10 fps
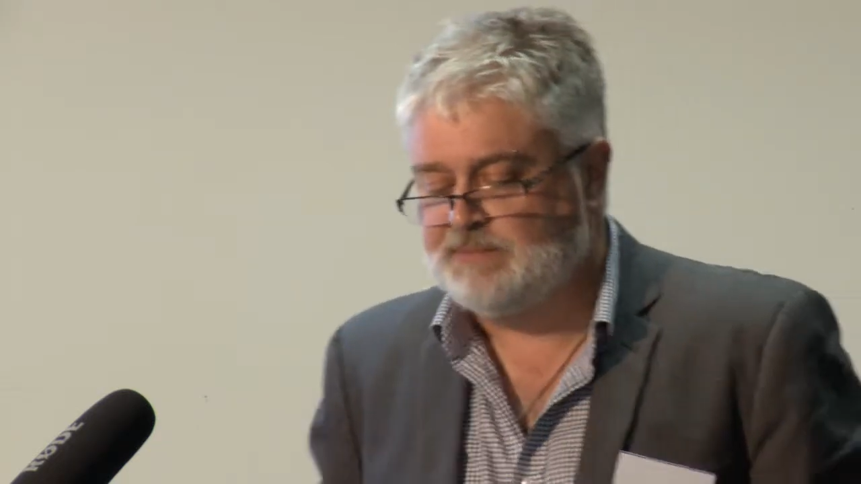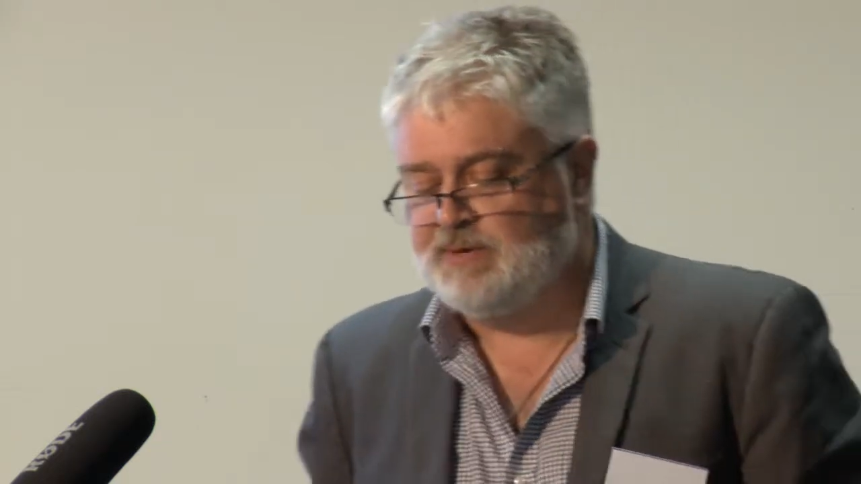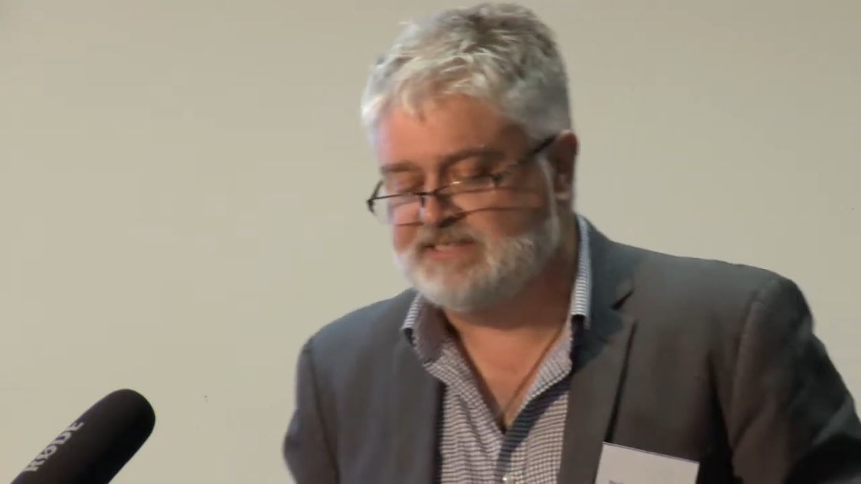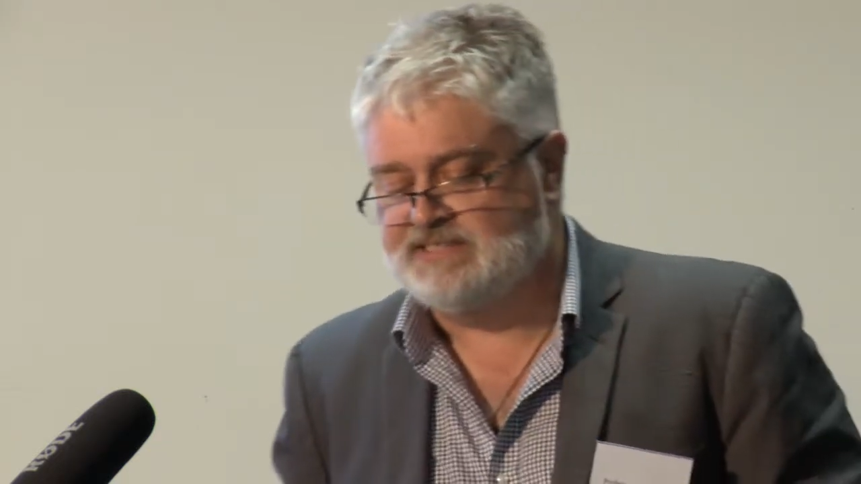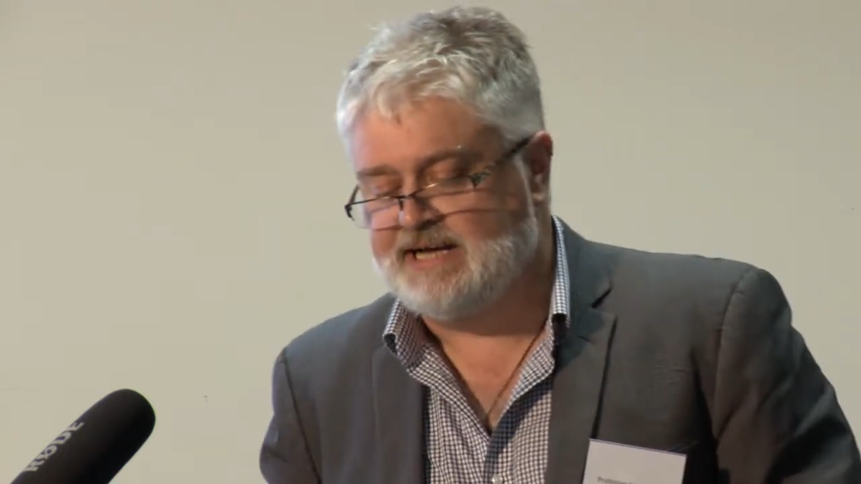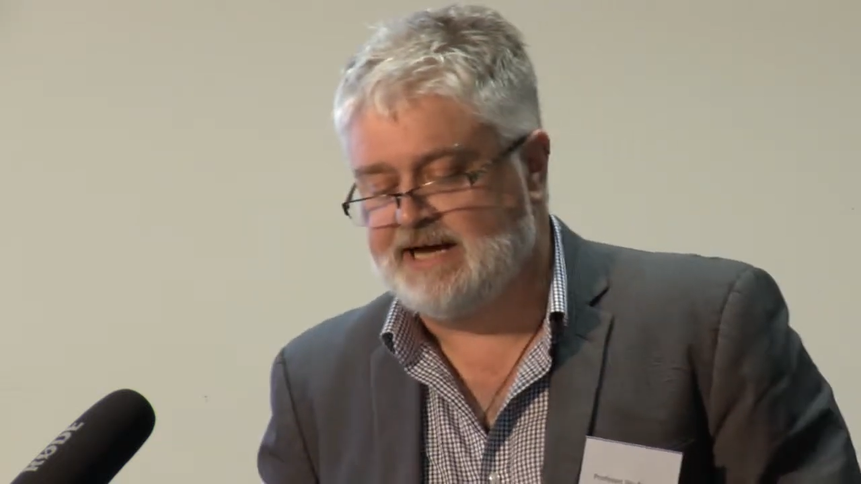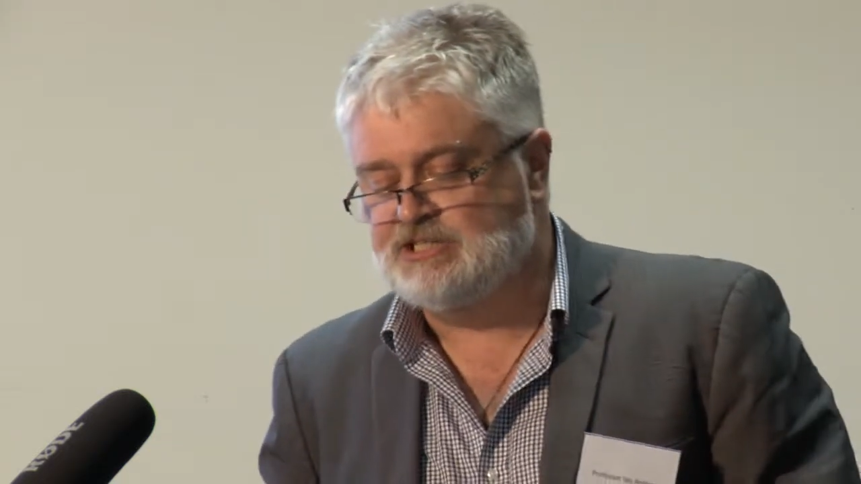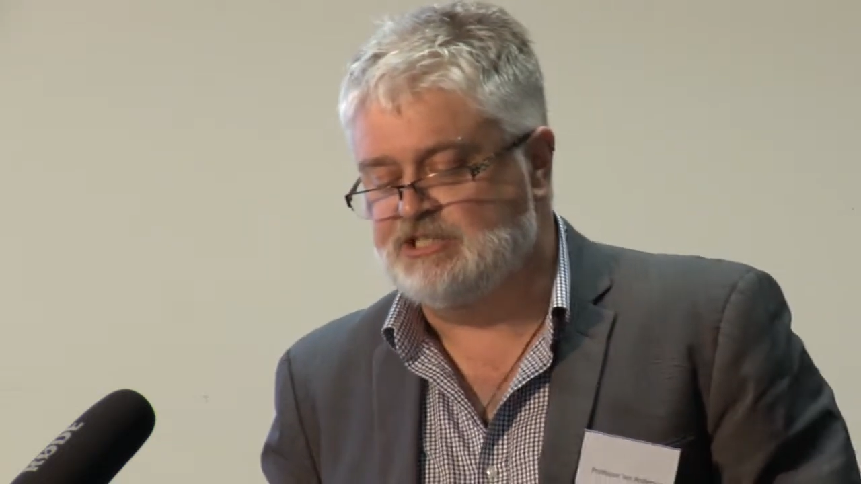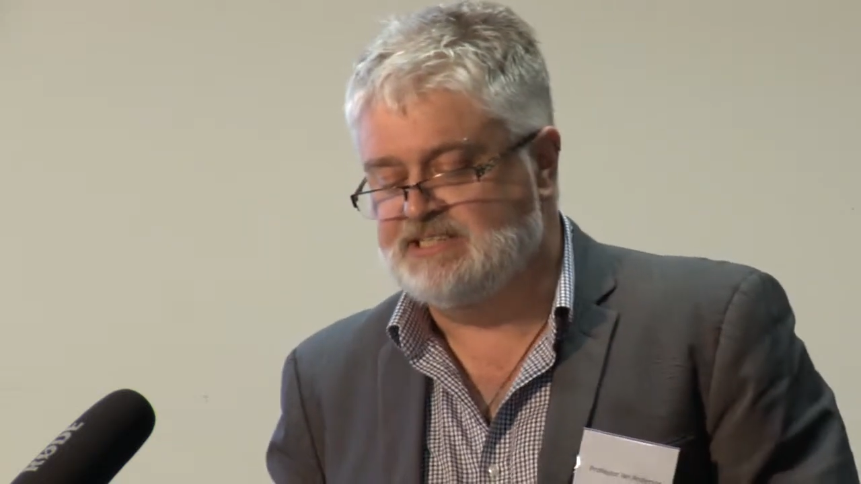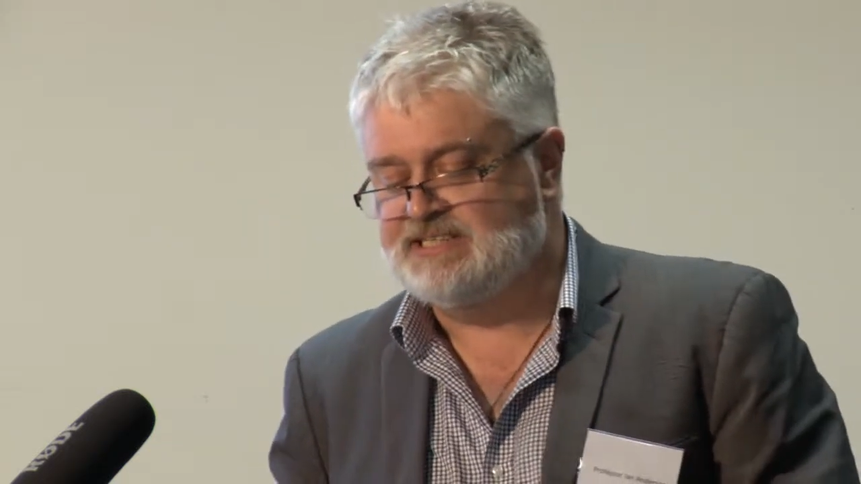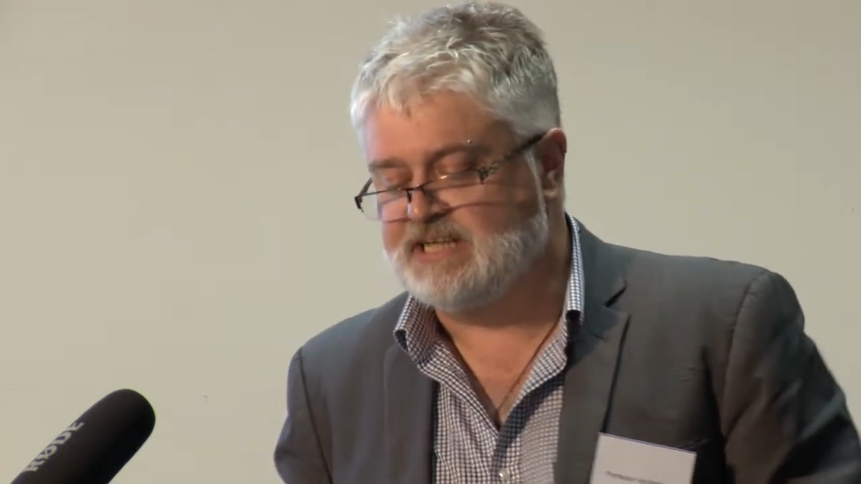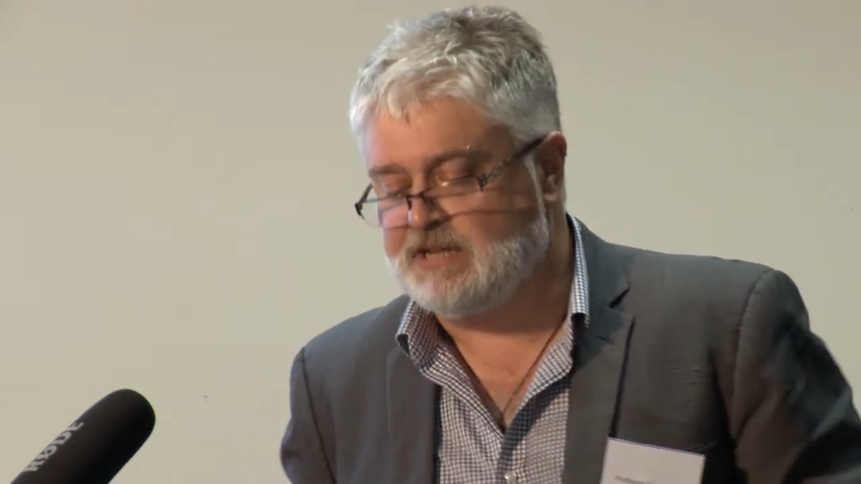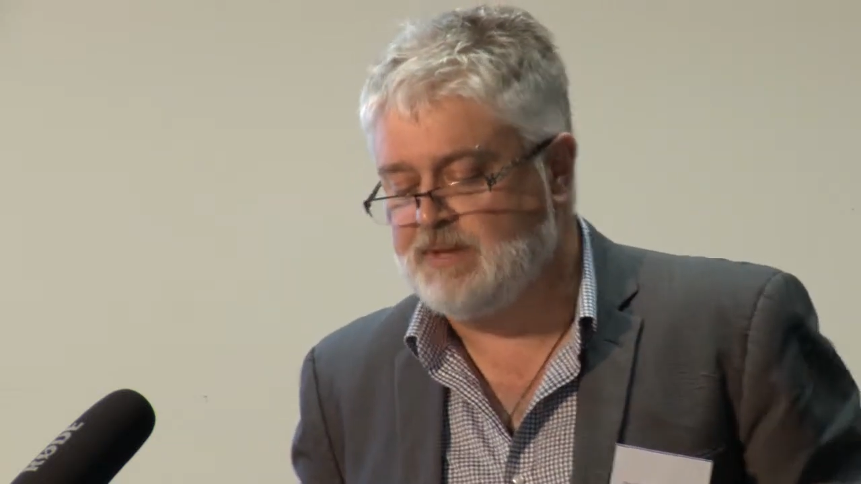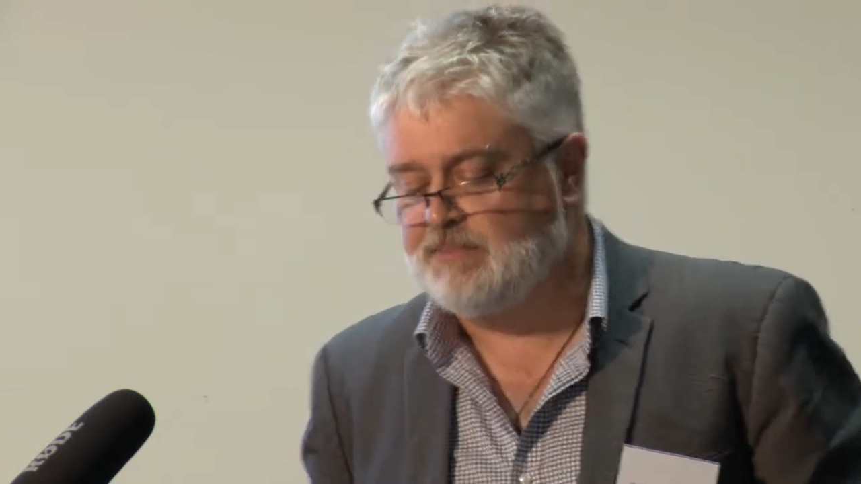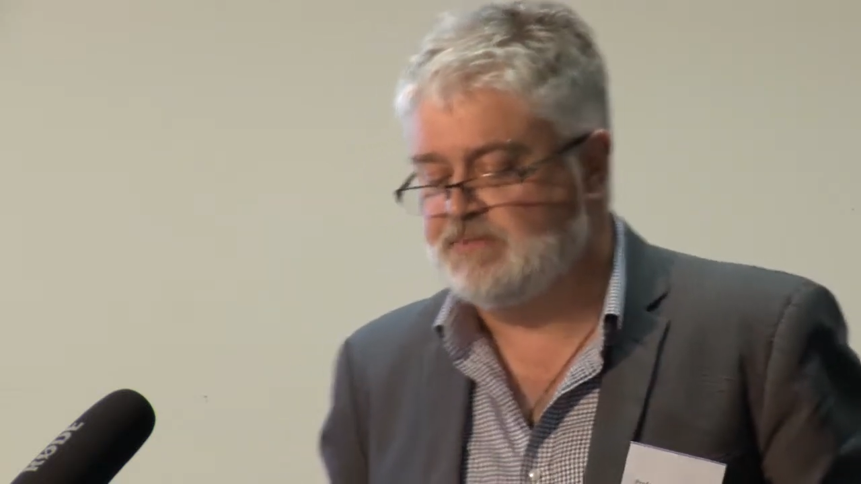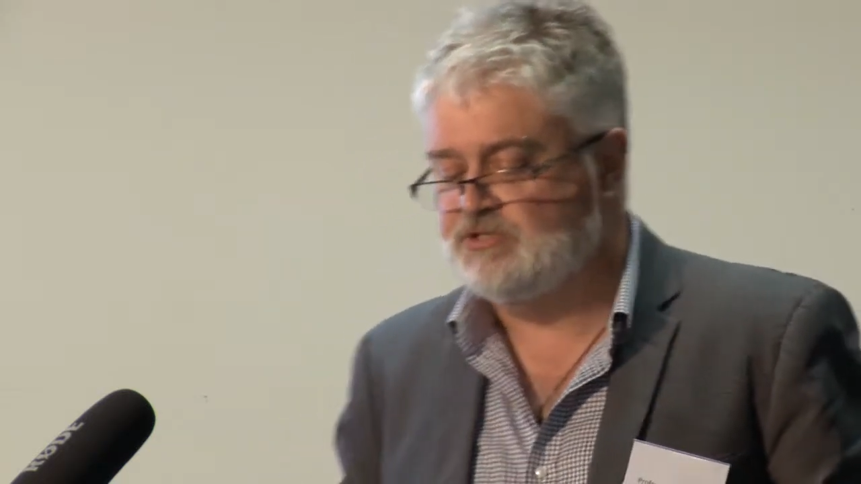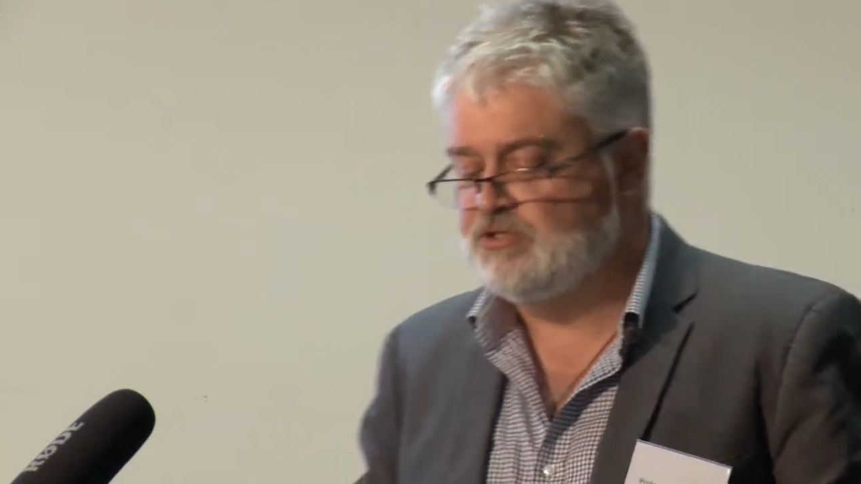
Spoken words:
presentations is a commitment